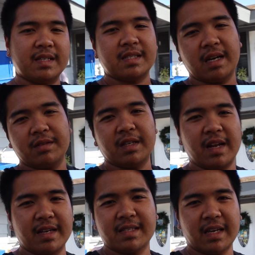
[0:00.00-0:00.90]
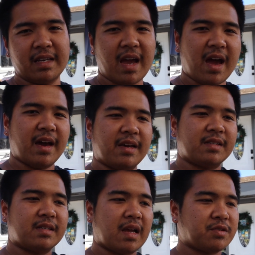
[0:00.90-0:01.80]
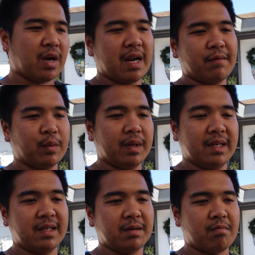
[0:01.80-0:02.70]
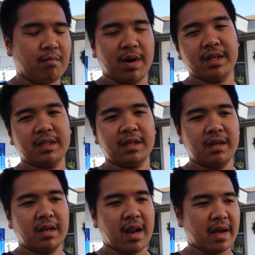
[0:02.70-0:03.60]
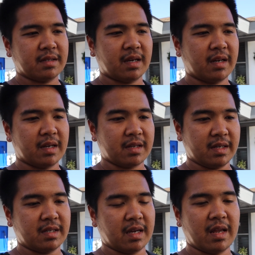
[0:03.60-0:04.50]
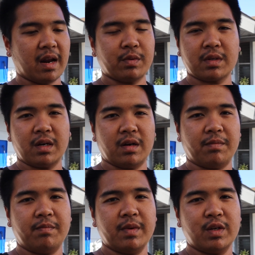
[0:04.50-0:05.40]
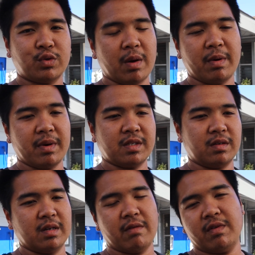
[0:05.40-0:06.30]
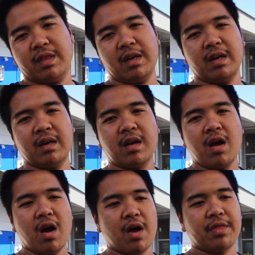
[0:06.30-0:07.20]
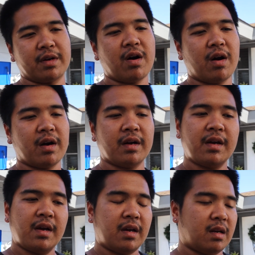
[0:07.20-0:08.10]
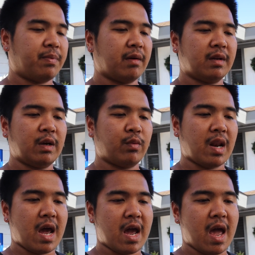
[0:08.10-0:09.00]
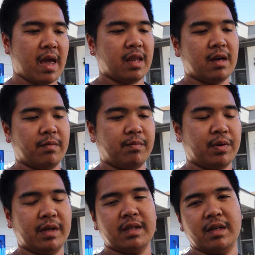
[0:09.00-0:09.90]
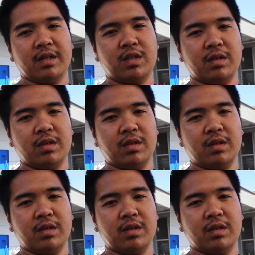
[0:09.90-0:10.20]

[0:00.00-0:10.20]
is now the next day, guys. So I never really did much last night, as I said that I was gonna try my best to get everything on the car, and apparently when I end up putting the